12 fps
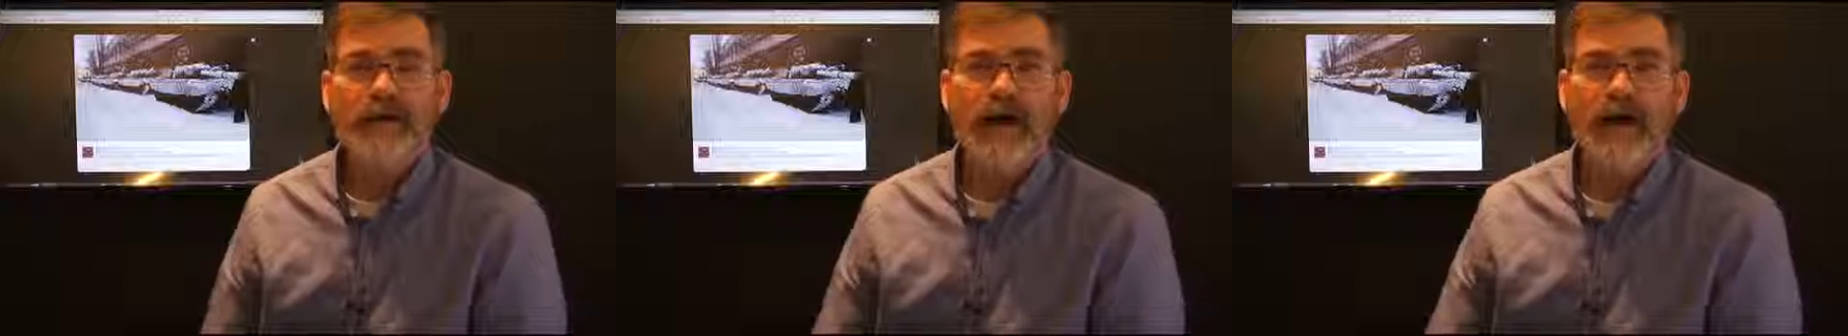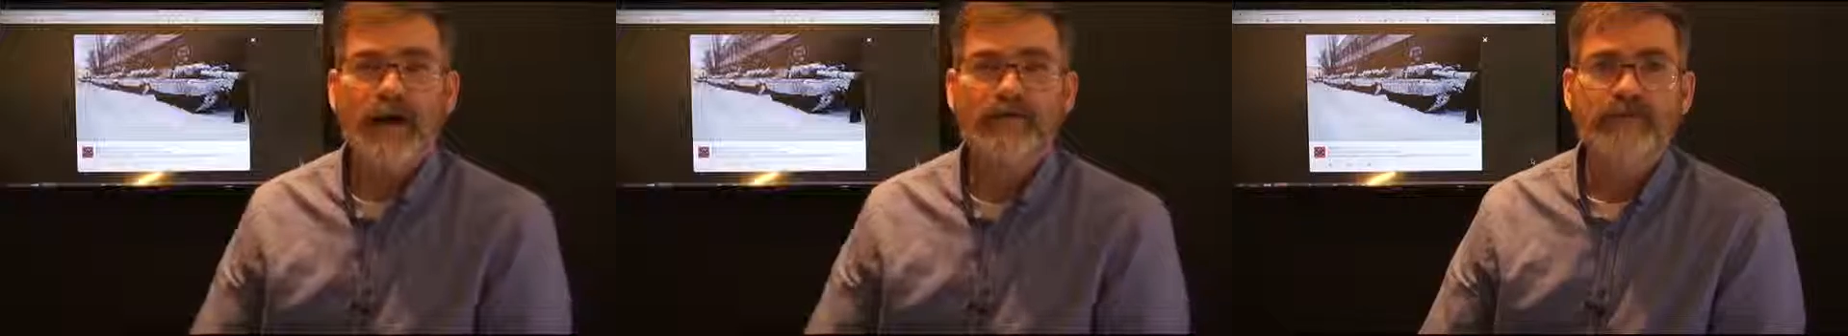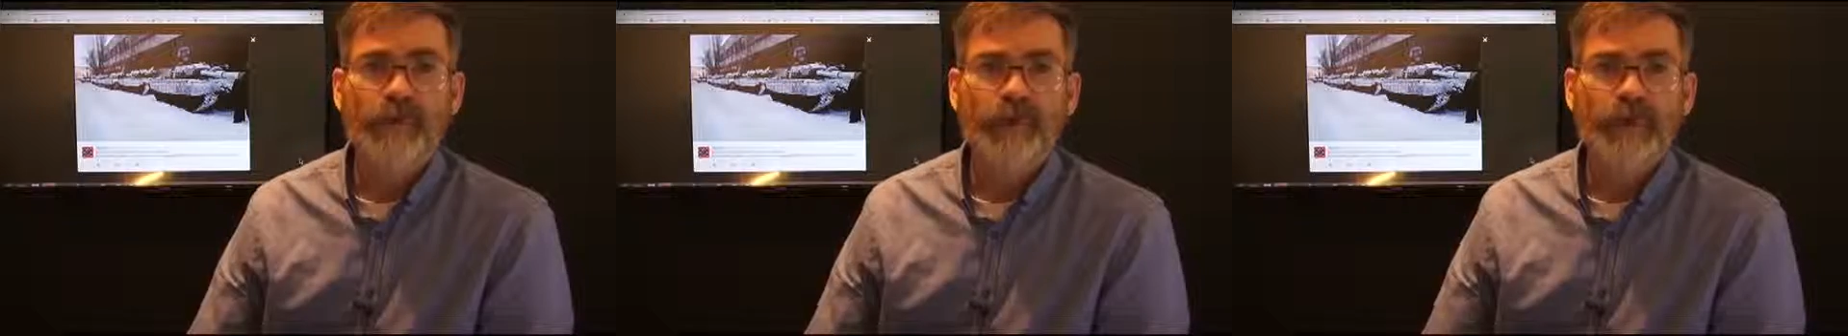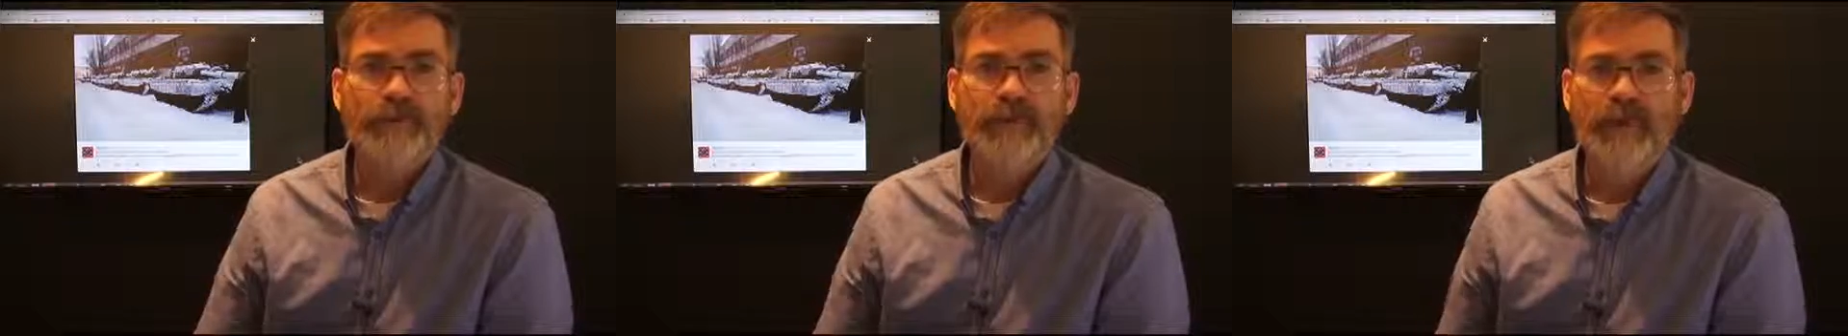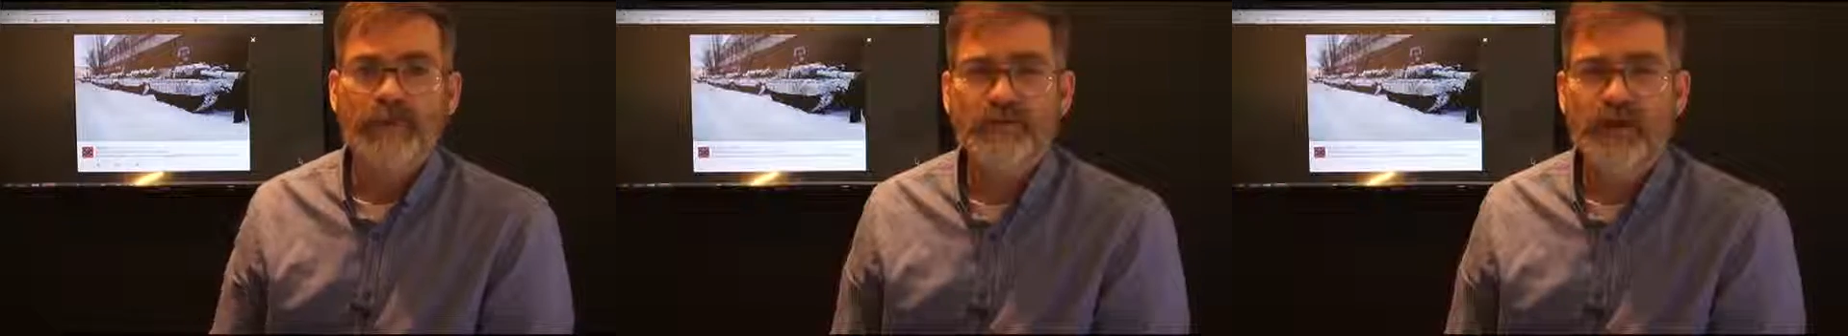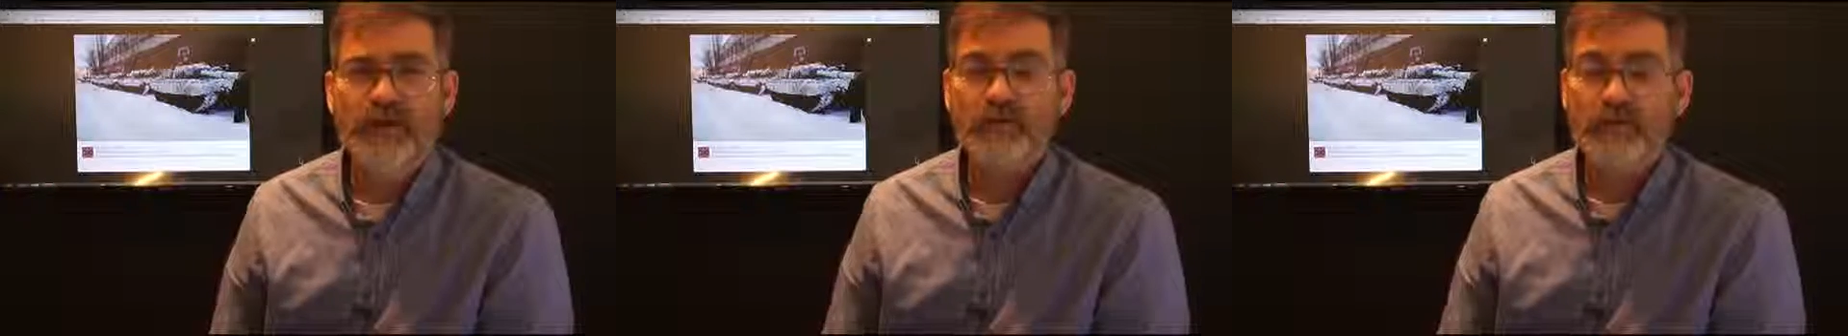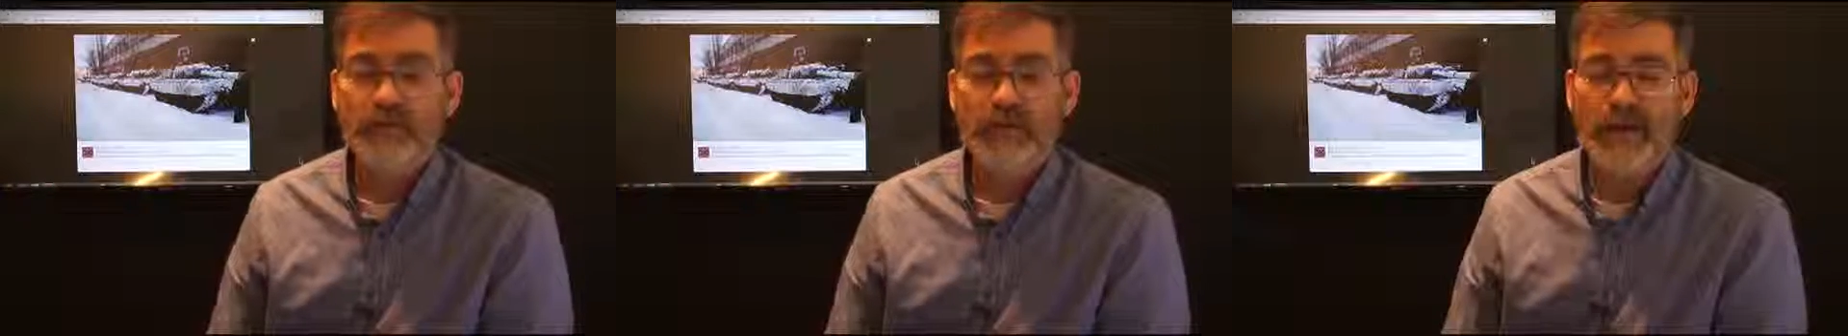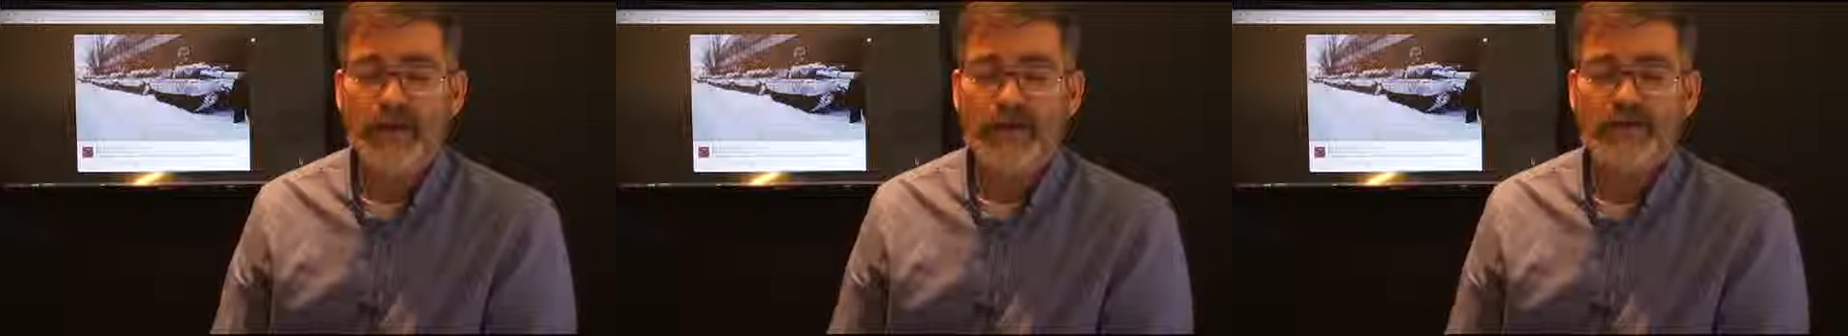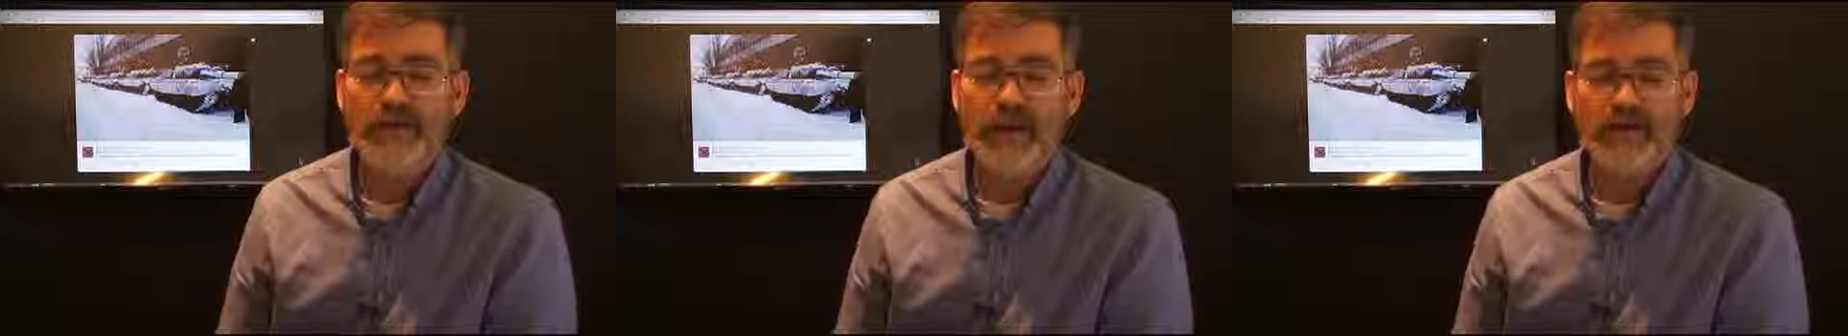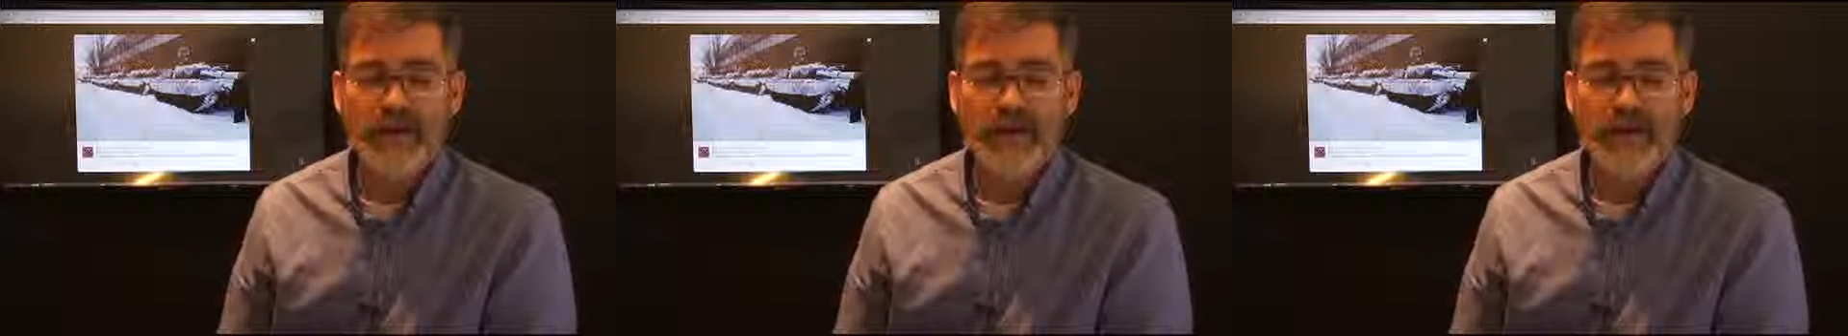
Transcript: 40-plus tanks, which we later found